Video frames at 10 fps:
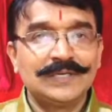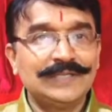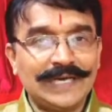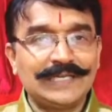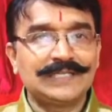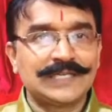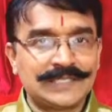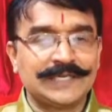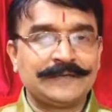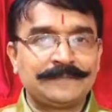that is
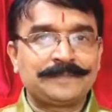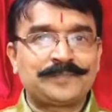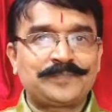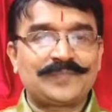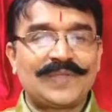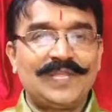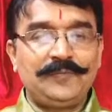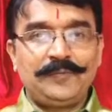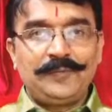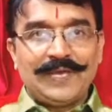asset.
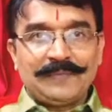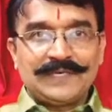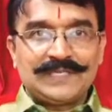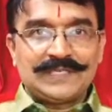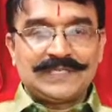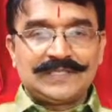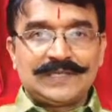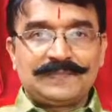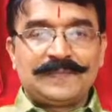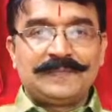If we are purchasing
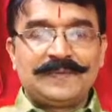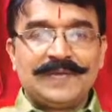the